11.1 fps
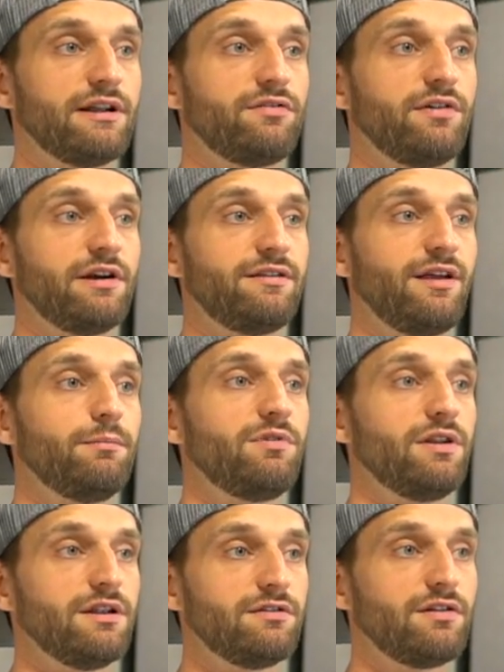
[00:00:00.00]
it's very
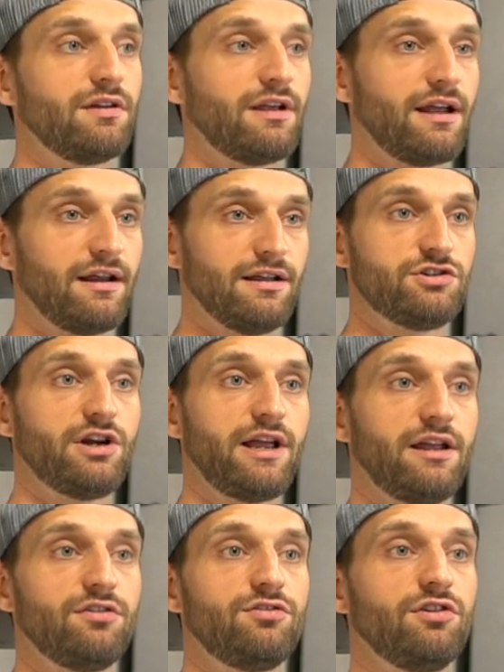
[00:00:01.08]
tempting to kind of get your
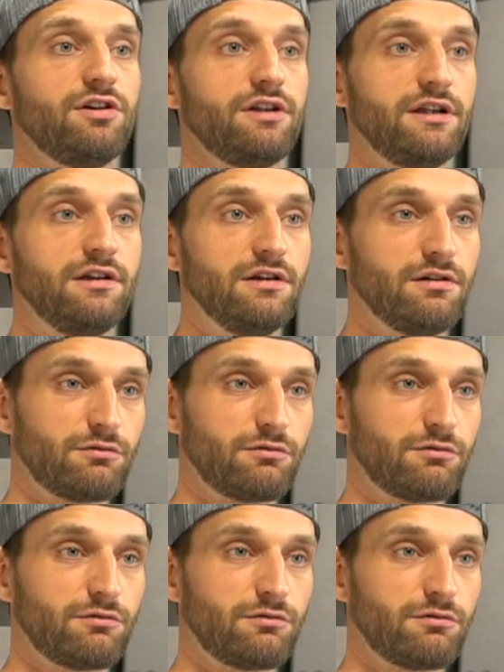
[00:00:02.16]
hands dirty,